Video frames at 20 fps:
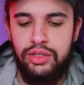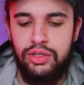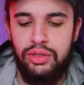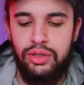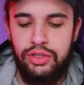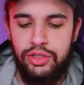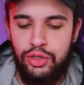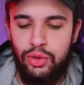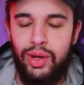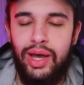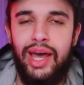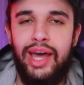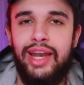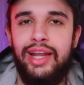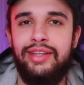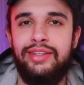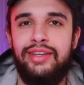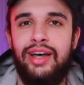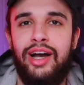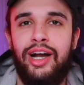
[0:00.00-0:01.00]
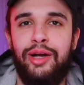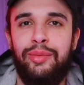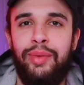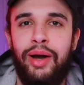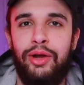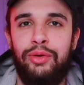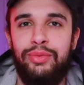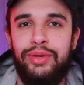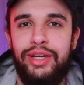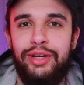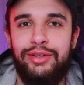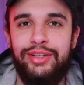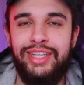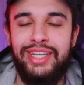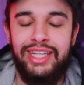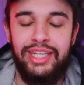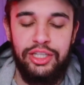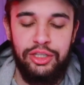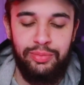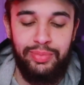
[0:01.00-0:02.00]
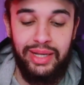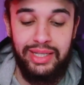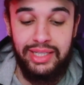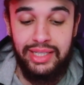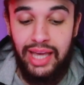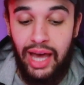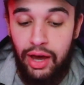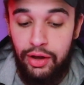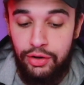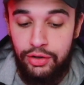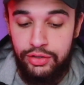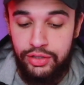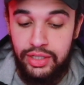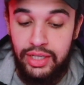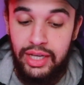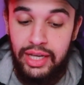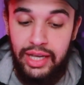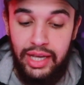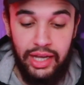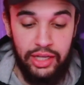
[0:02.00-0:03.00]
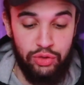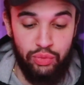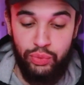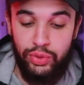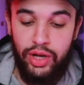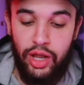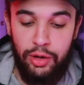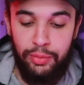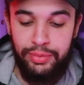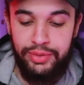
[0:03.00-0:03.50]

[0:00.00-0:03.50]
So let's go ahead and talk about Giratina's best counters, its 100%